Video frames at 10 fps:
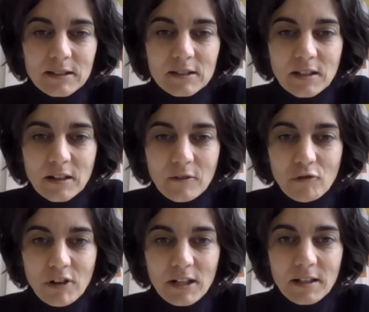it's
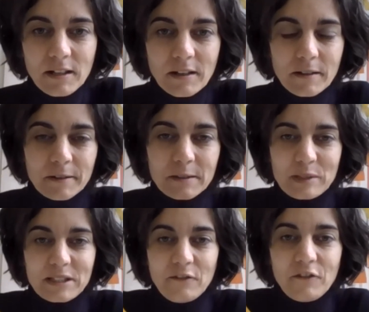really
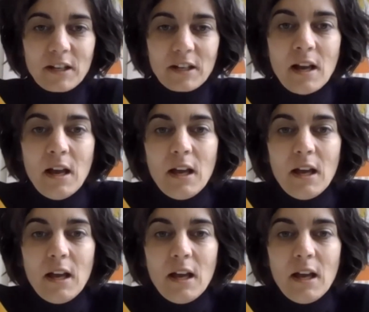specific.